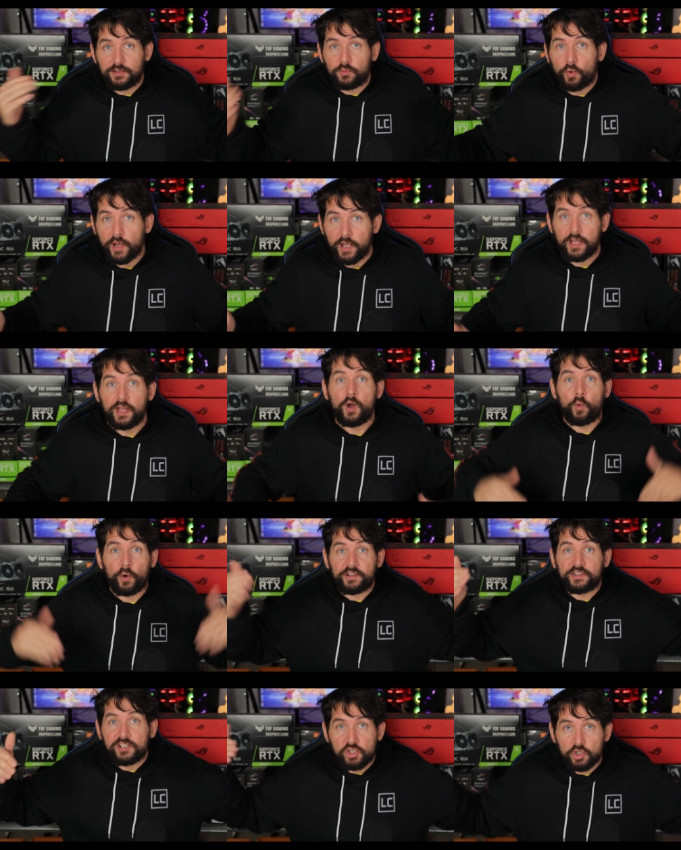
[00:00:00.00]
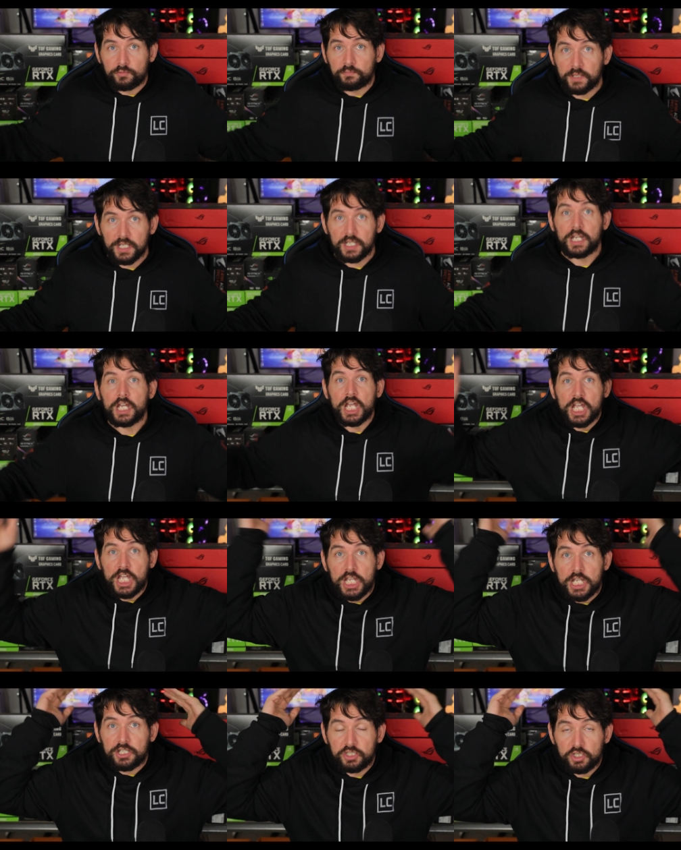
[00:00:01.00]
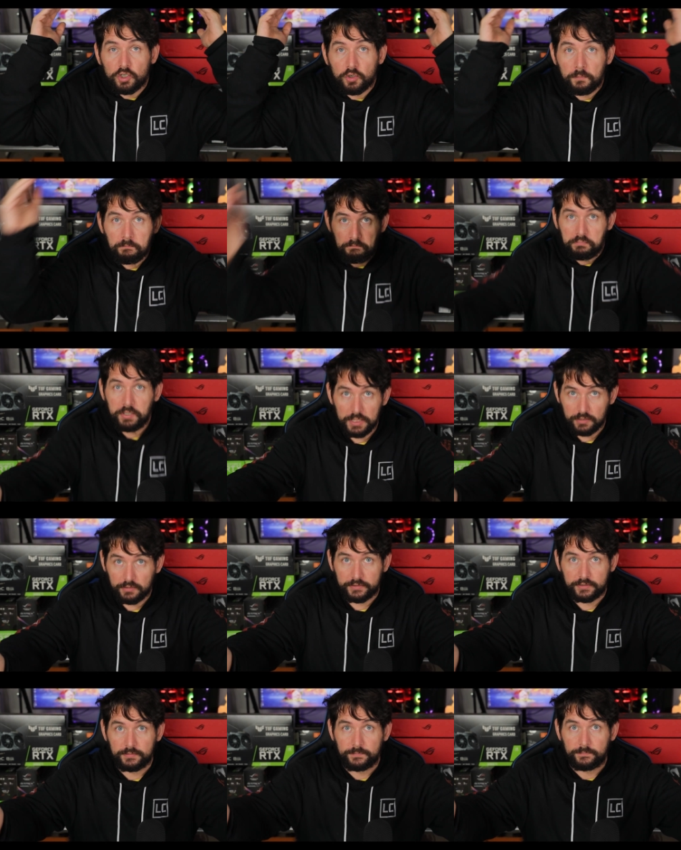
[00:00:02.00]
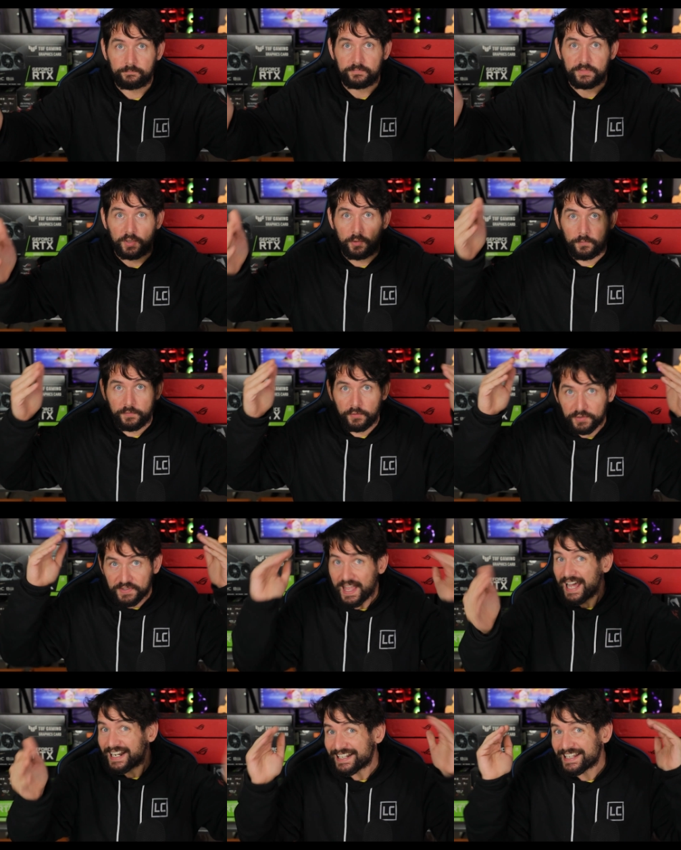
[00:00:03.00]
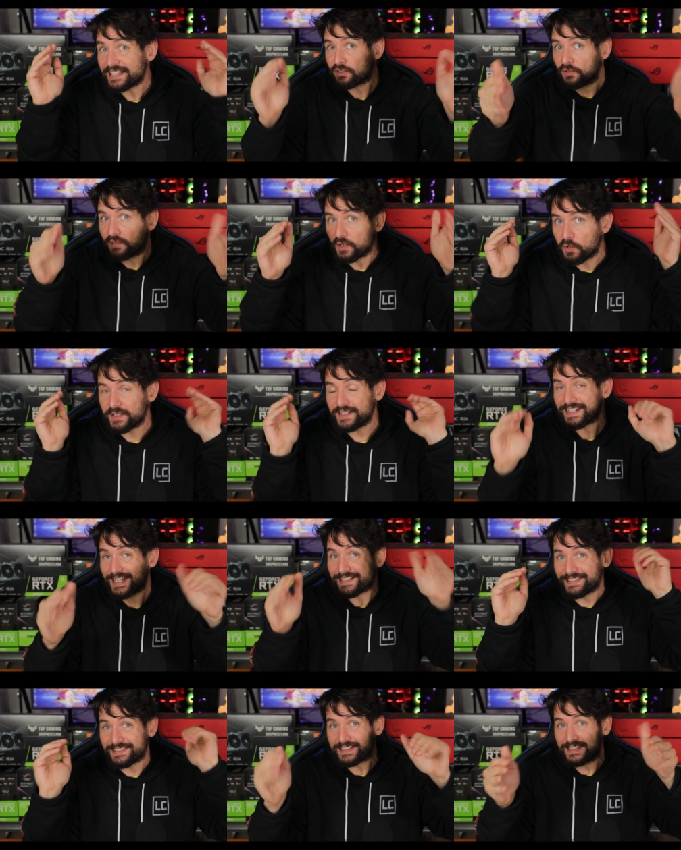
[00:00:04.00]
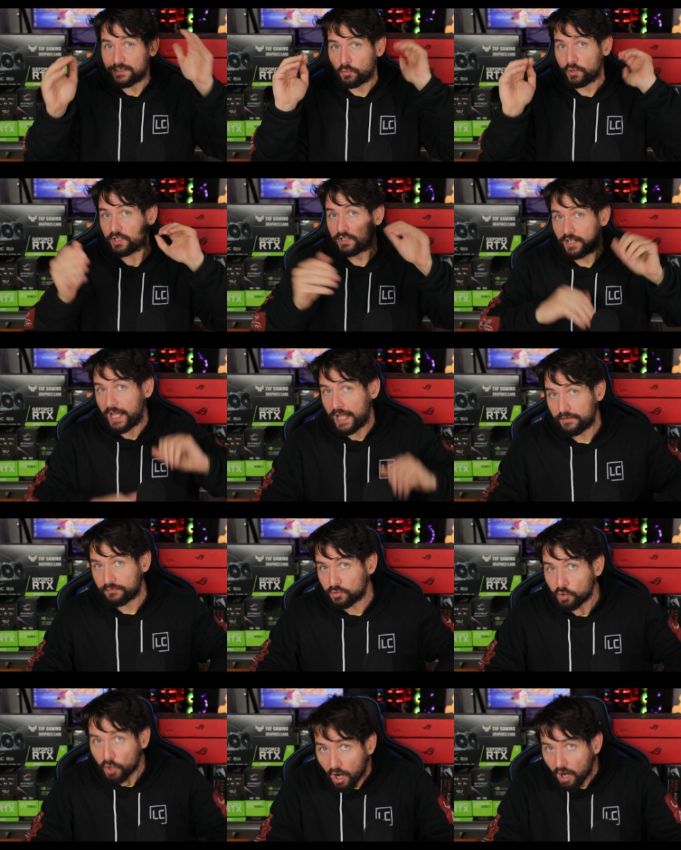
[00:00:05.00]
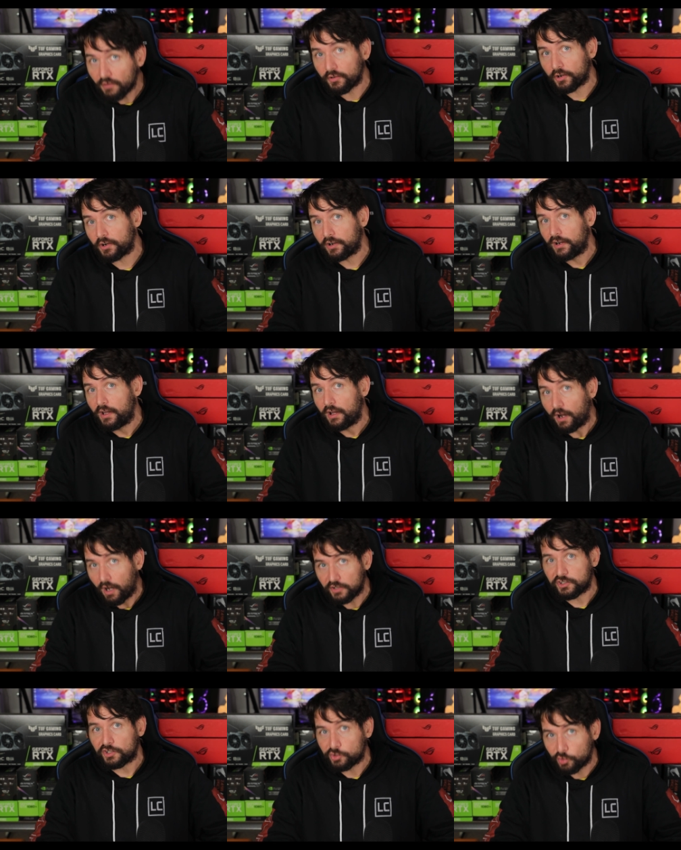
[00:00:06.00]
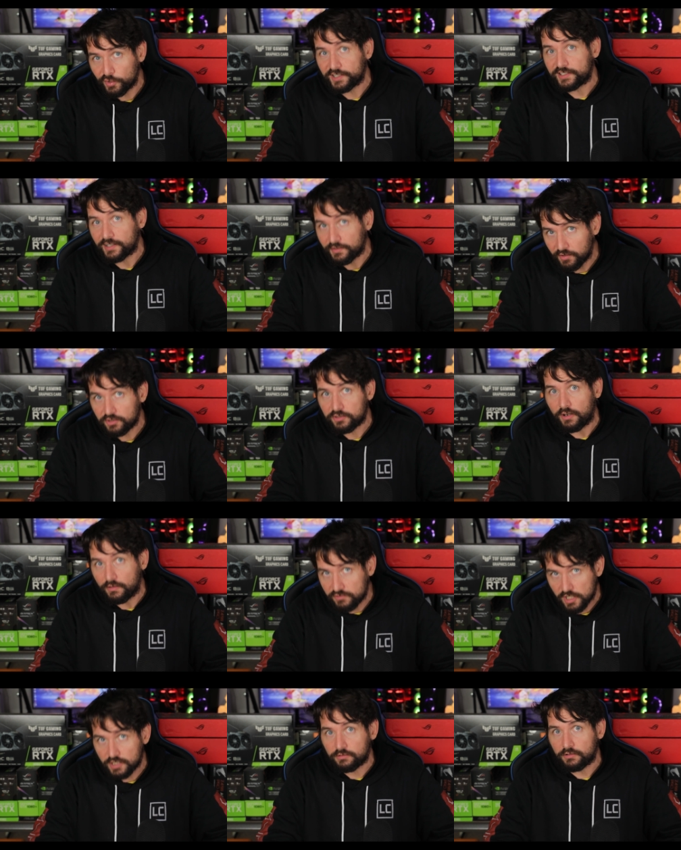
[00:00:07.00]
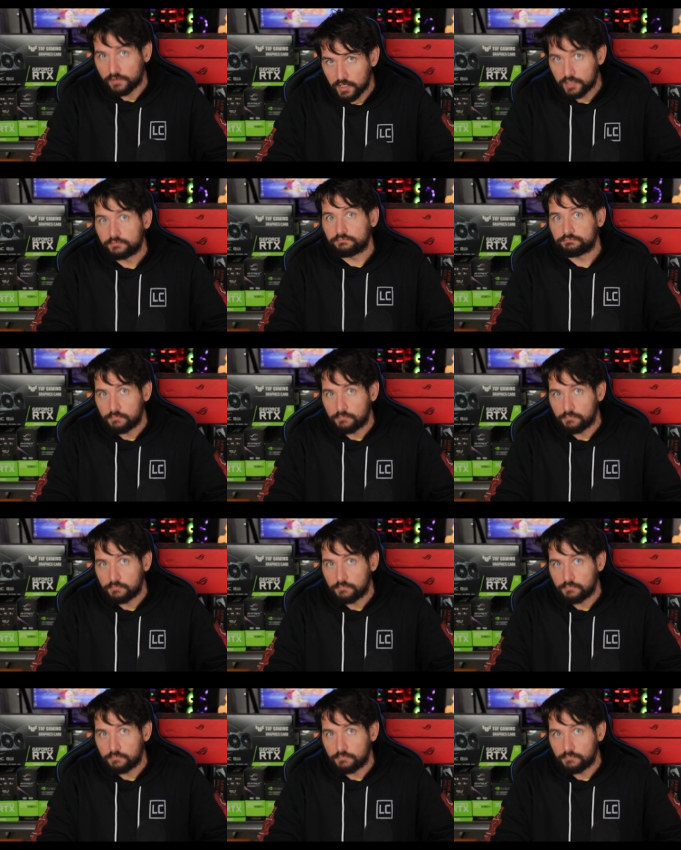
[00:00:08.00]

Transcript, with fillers: their way where they should be in your build. So that is the very next thing we're gonna have to cover on the 27th of January.